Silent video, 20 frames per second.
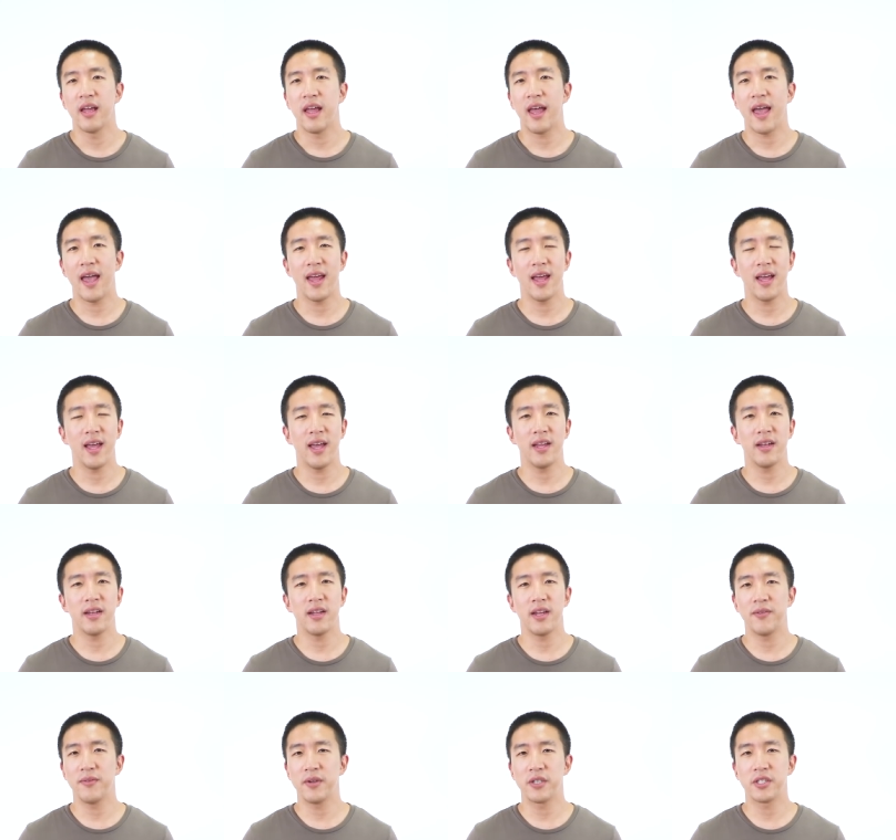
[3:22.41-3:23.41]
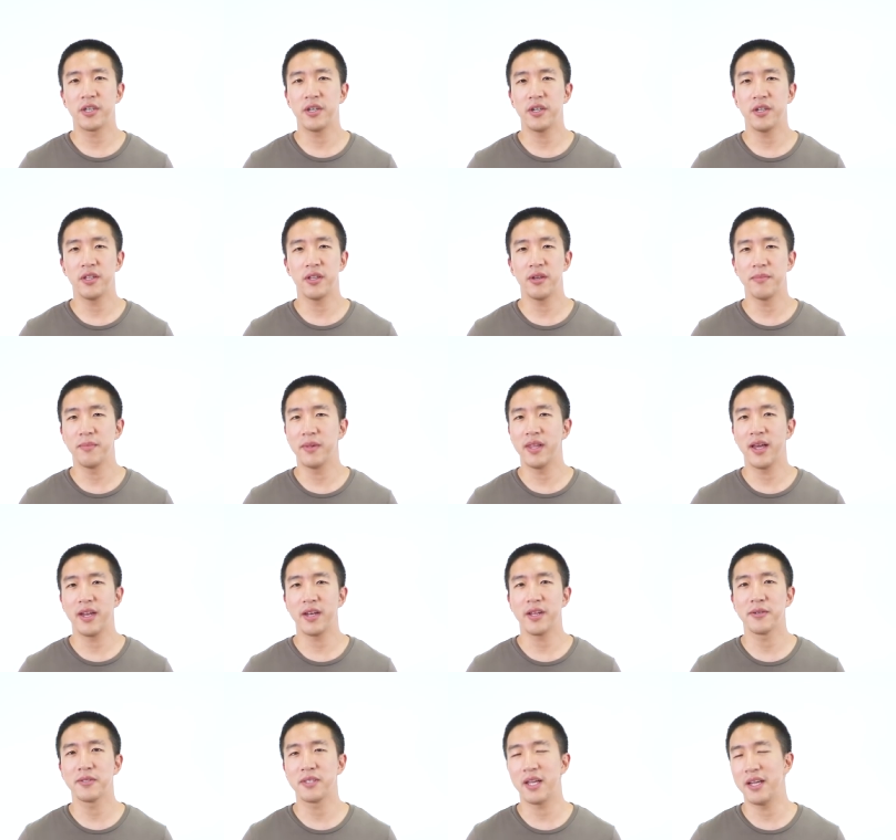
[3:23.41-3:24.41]
and in return, the
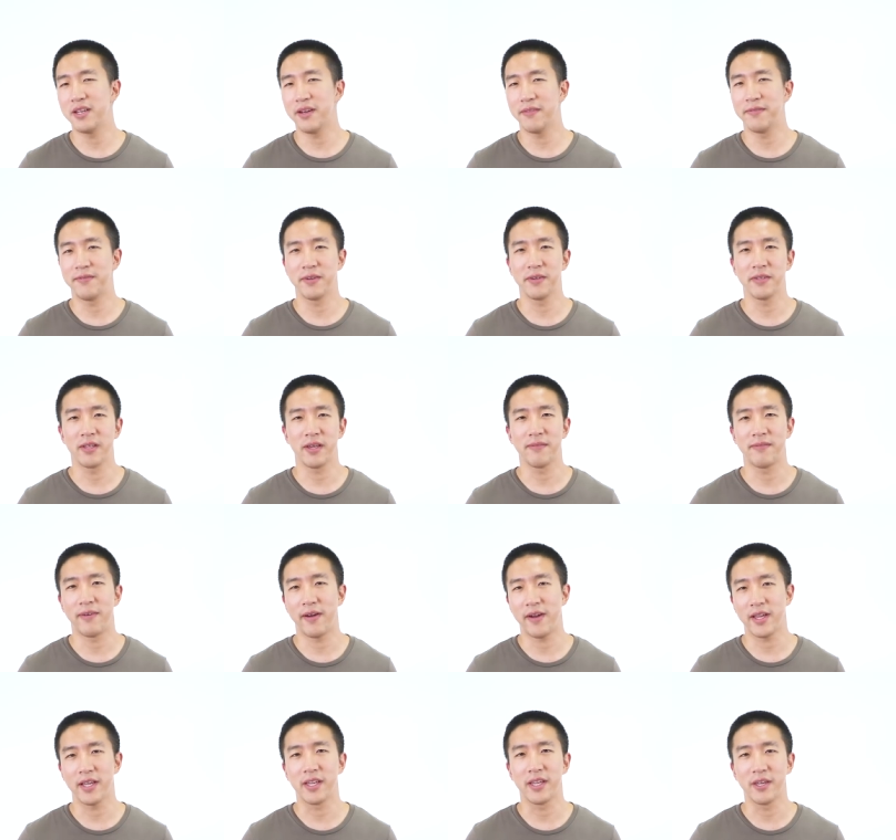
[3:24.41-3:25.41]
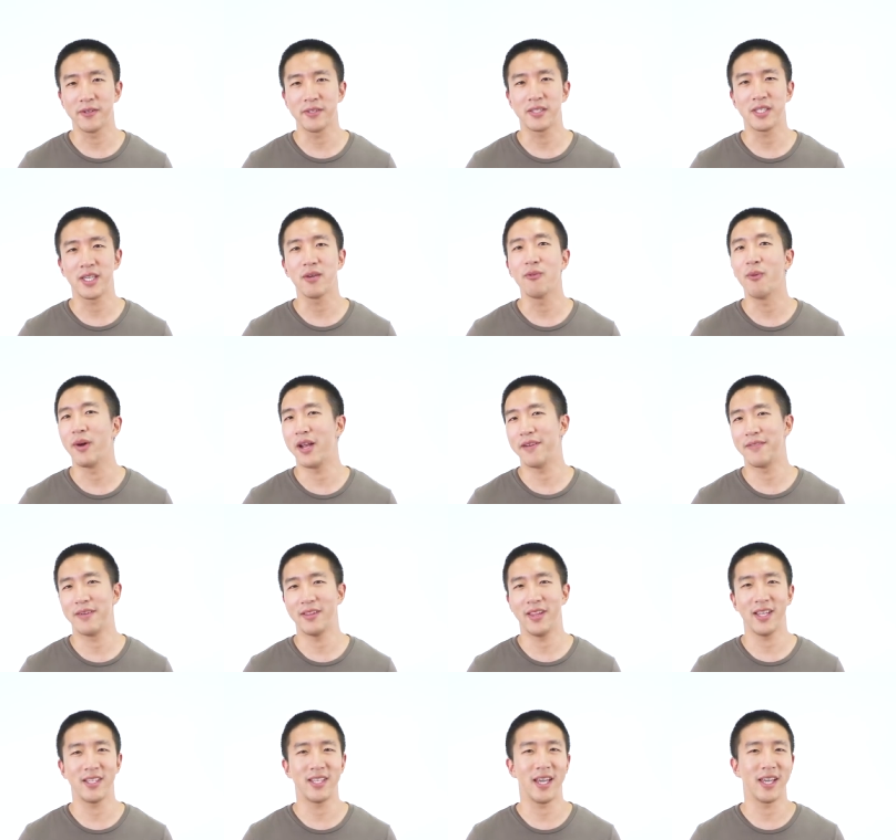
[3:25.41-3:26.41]
millennials end up feeling very guilty whenever
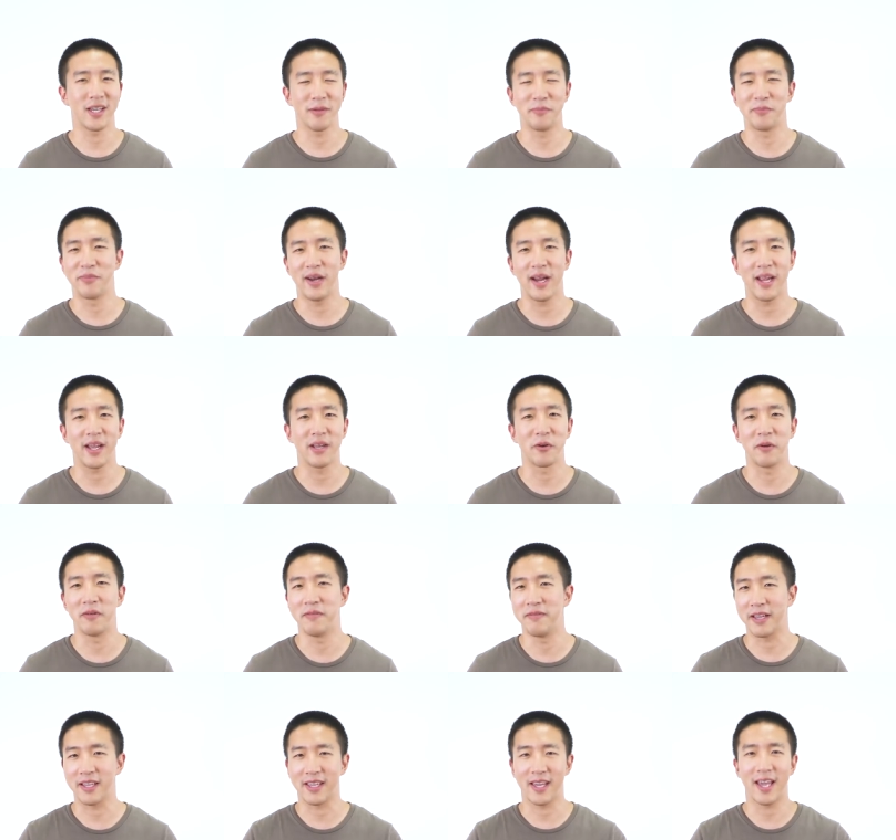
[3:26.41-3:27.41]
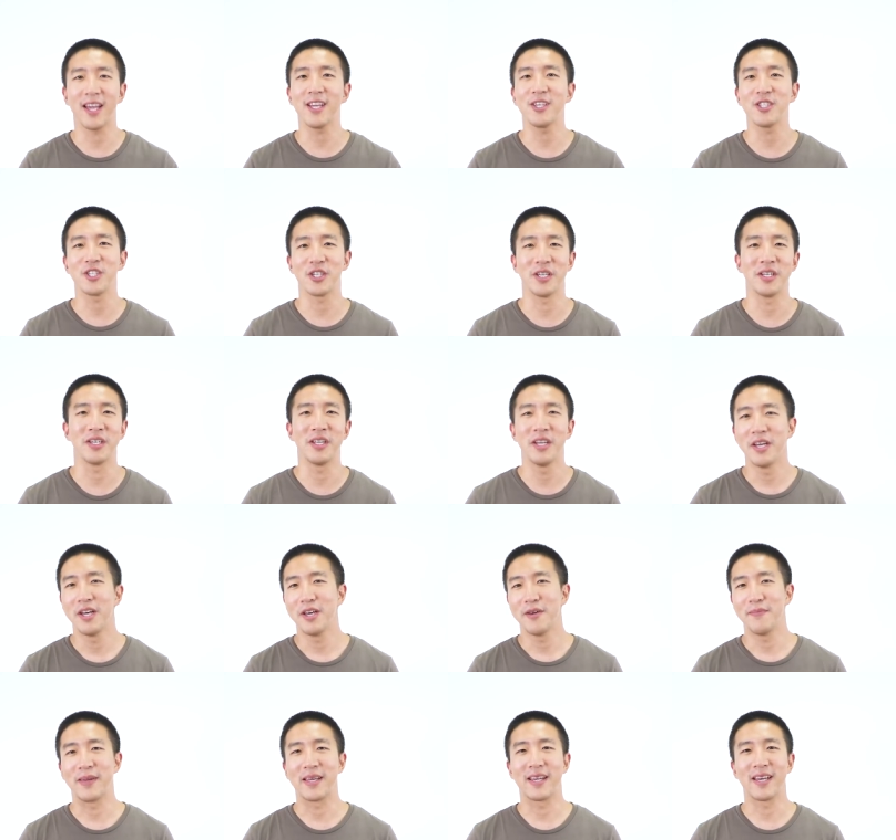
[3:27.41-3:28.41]
they take a break or vacation
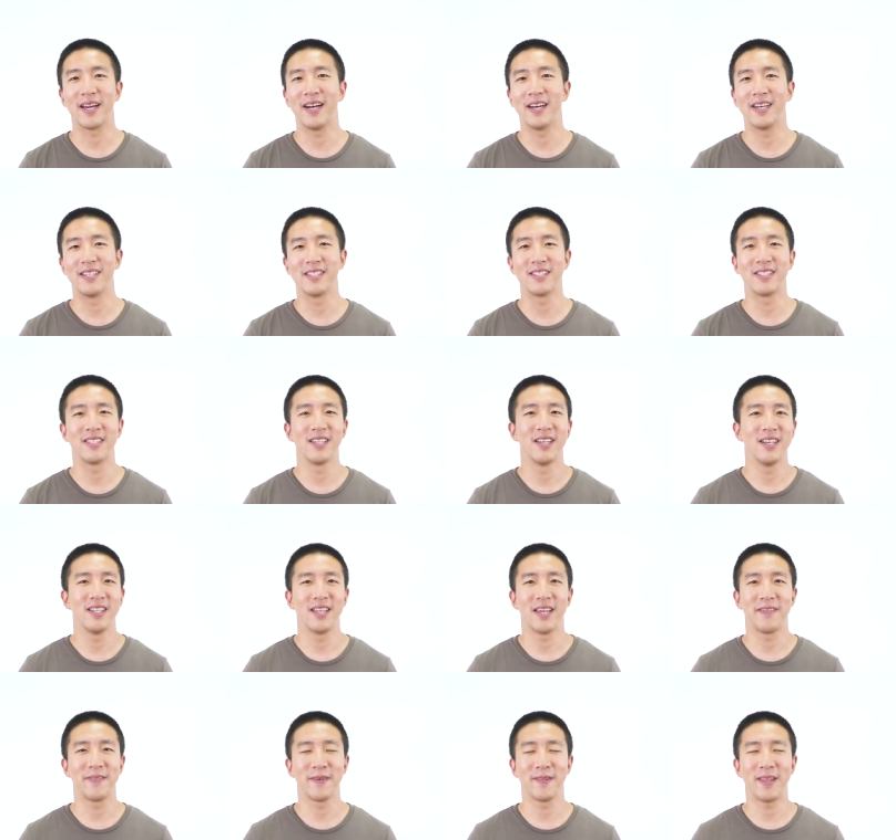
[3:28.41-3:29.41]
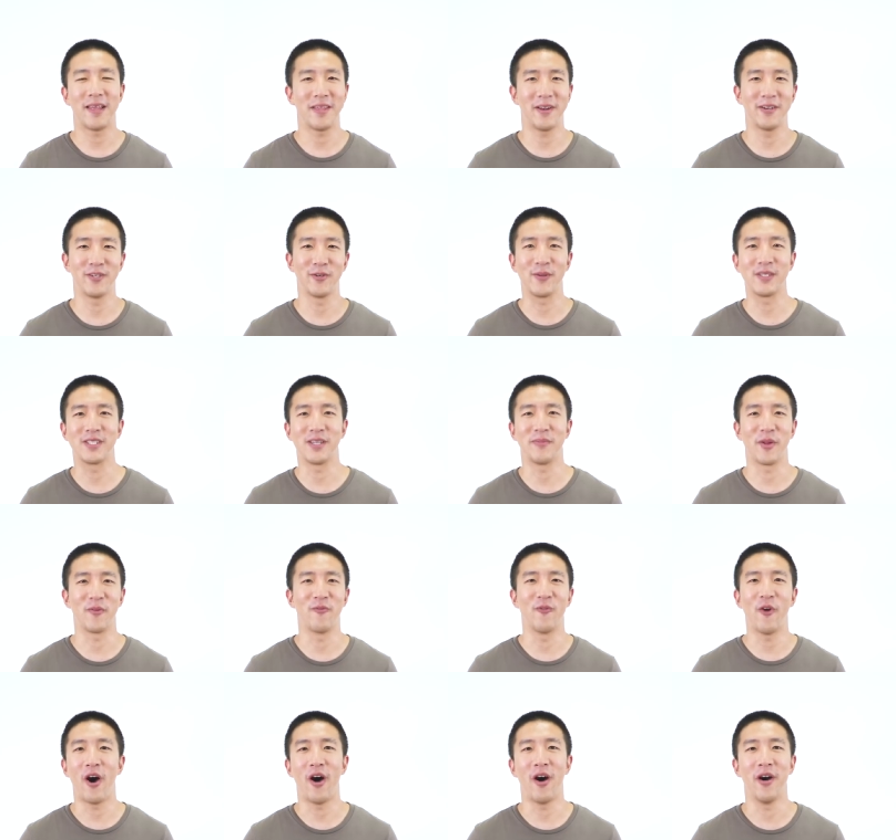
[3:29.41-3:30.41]
because they feel that they're doing
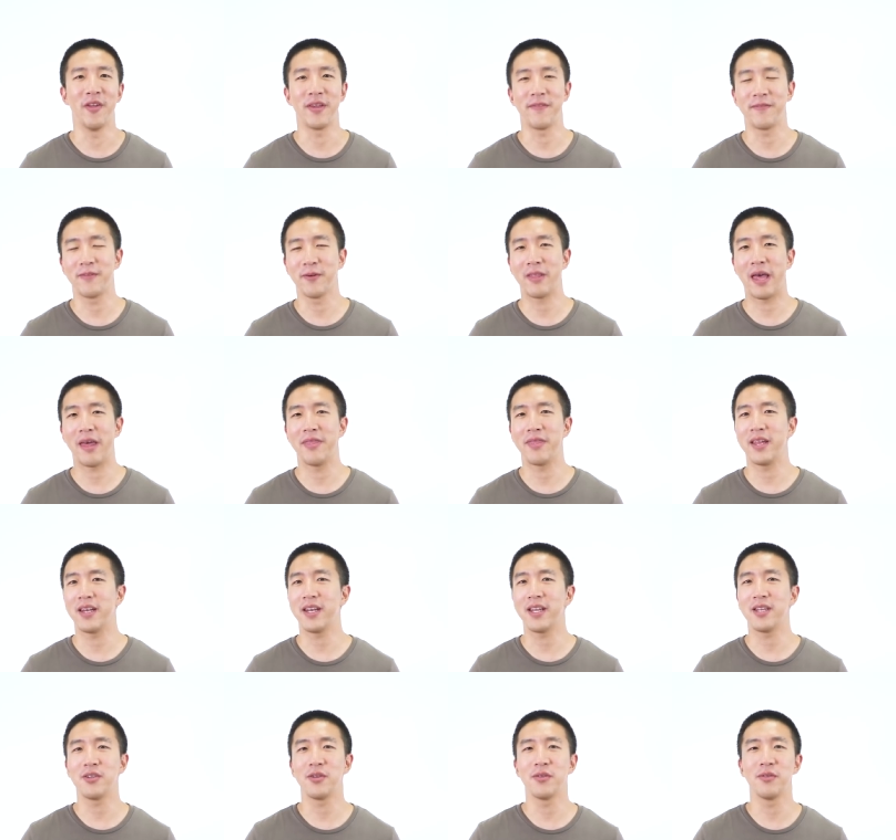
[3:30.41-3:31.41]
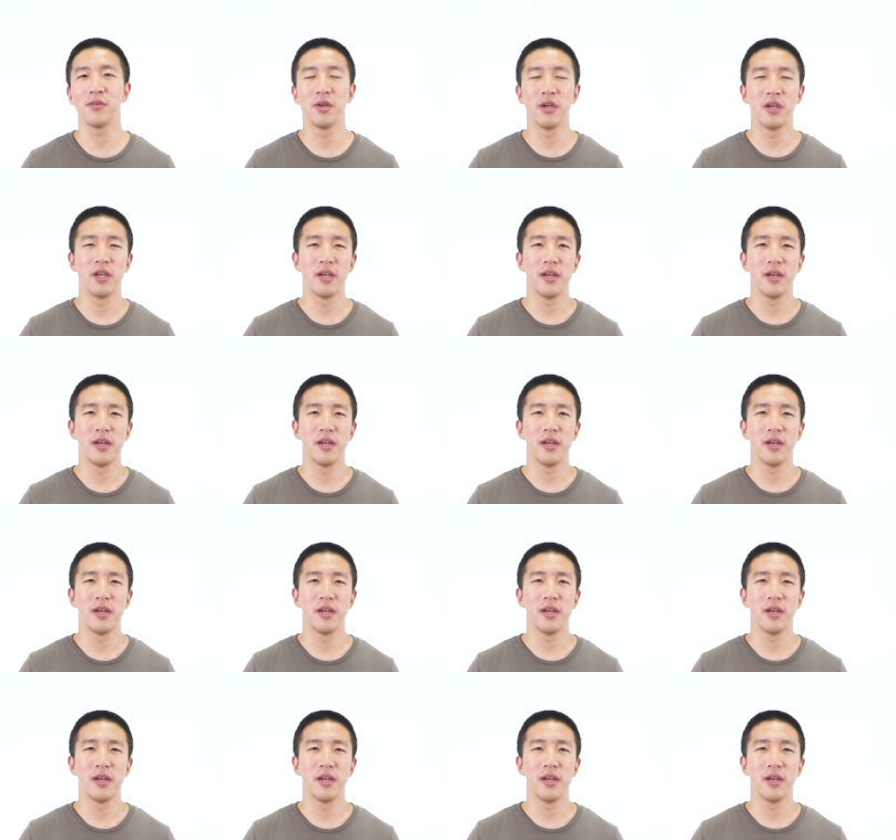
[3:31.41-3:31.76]
something wrong. They feel that they need to